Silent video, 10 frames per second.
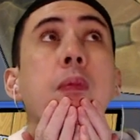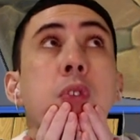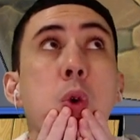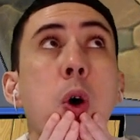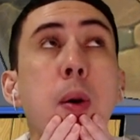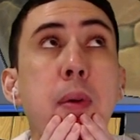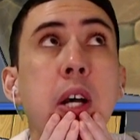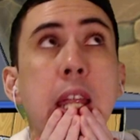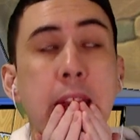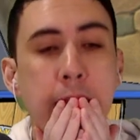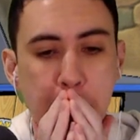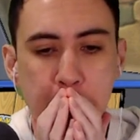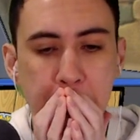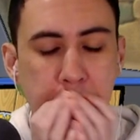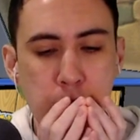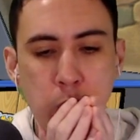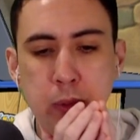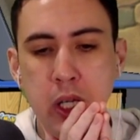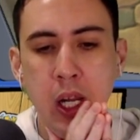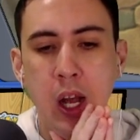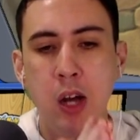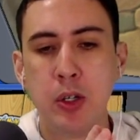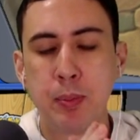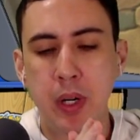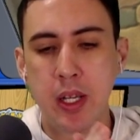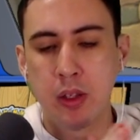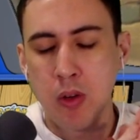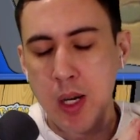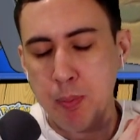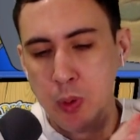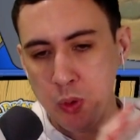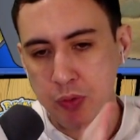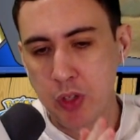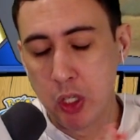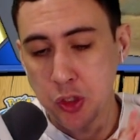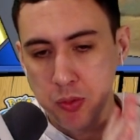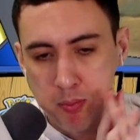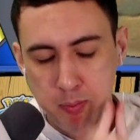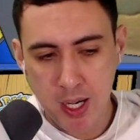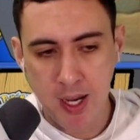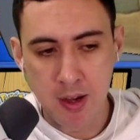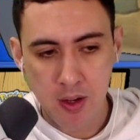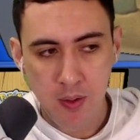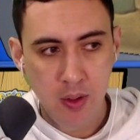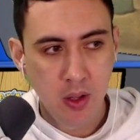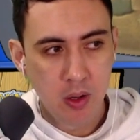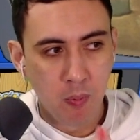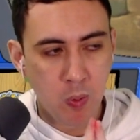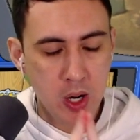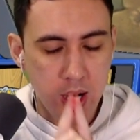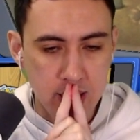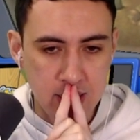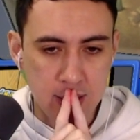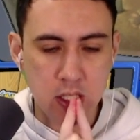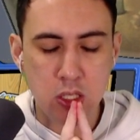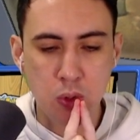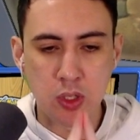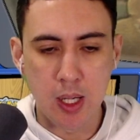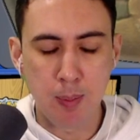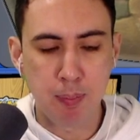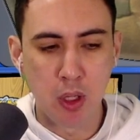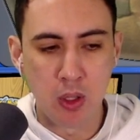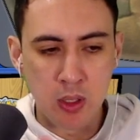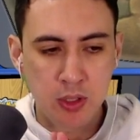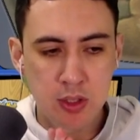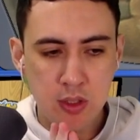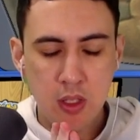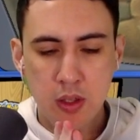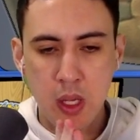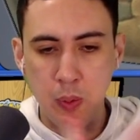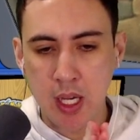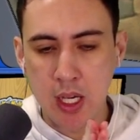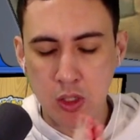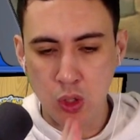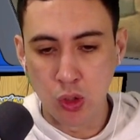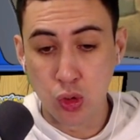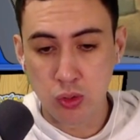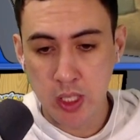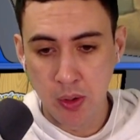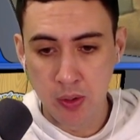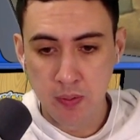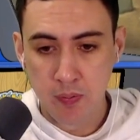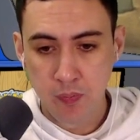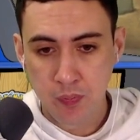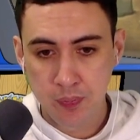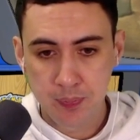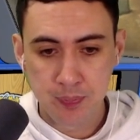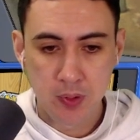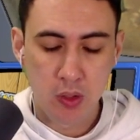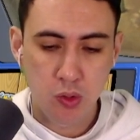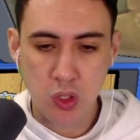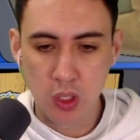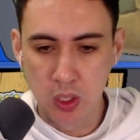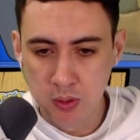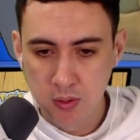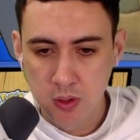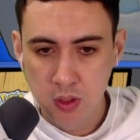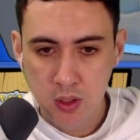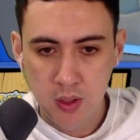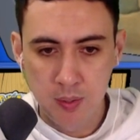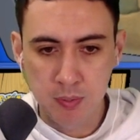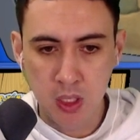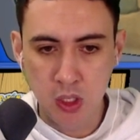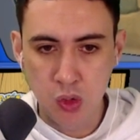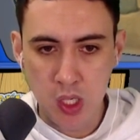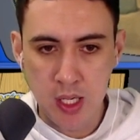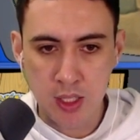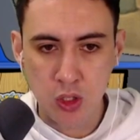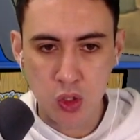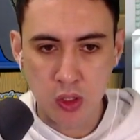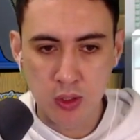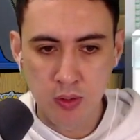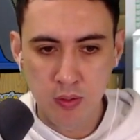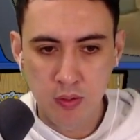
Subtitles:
normally I would play the Great Balls first, but what I need to do is up the odds that we hit Dodrio. So I'm going to use Artazon,